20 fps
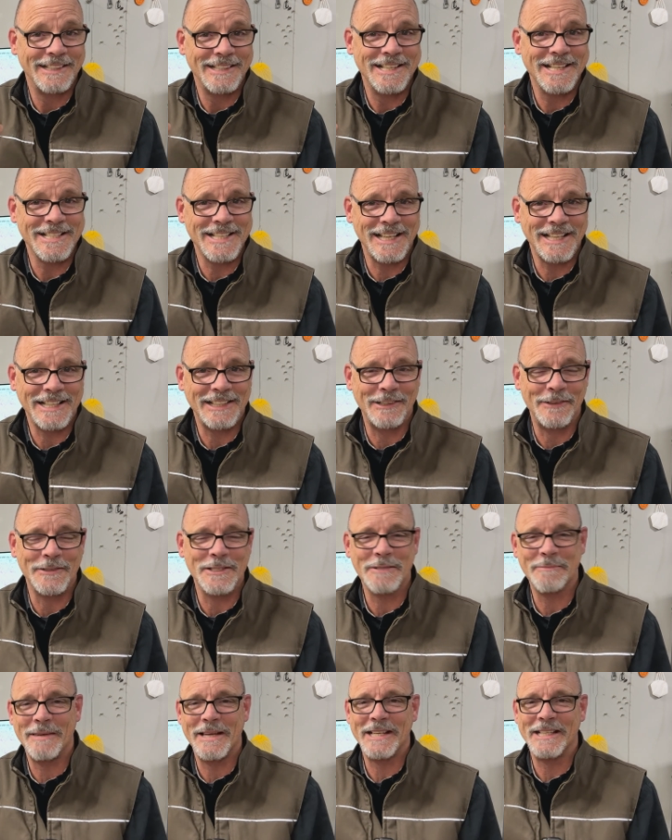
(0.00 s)
because I can
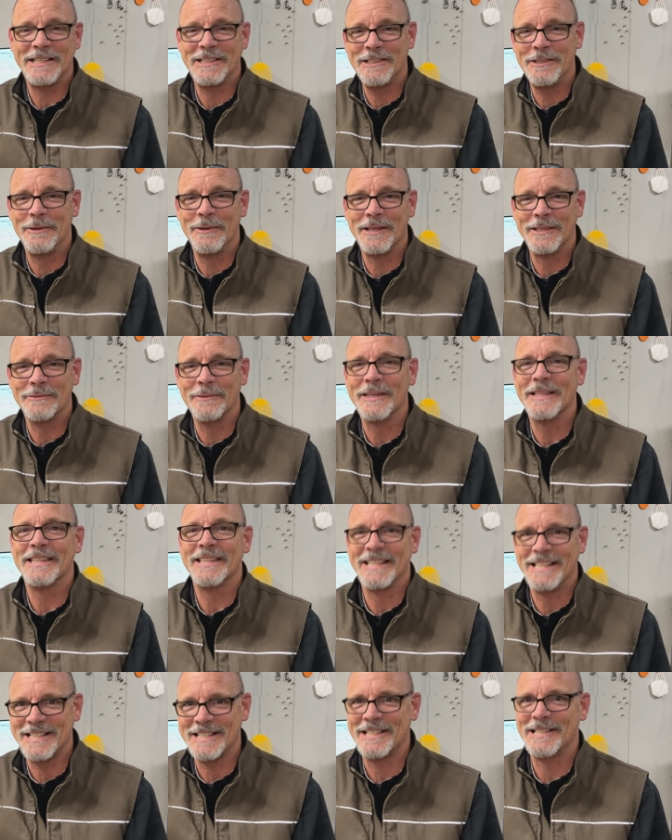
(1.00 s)
always make a new one with
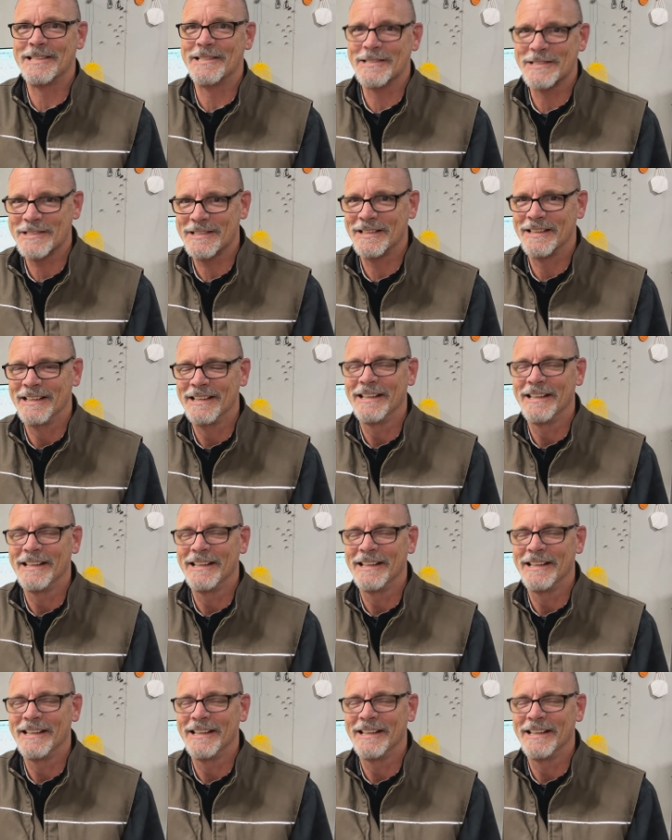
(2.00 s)
this year's